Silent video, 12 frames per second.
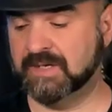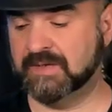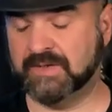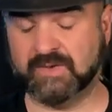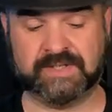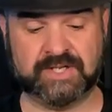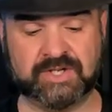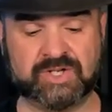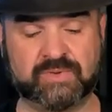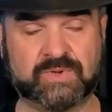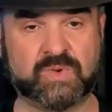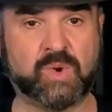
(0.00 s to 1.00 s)
The only
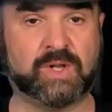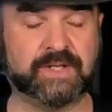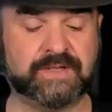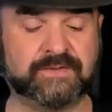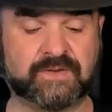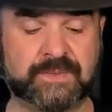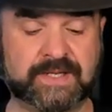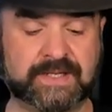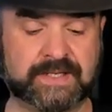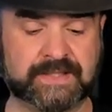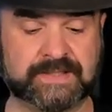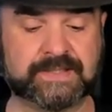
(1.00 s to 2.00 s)
issue with quality for me
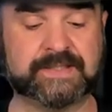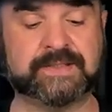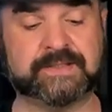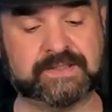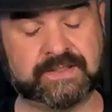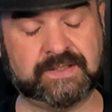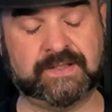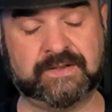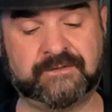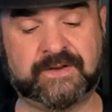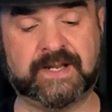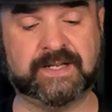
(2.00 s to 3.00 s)
is the
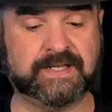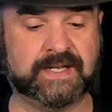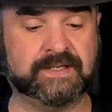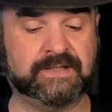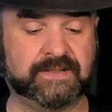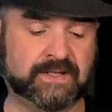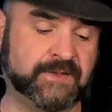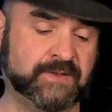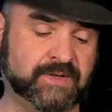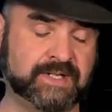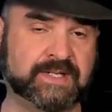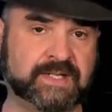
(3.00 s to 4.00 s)
fact that a
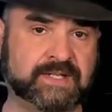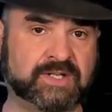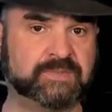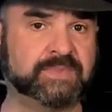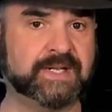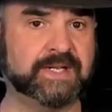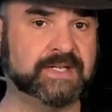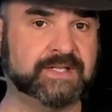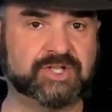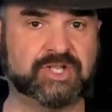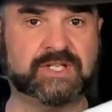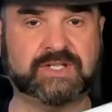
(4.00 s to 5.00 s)
36-inch blade is
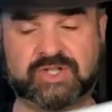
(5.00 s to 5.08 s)
just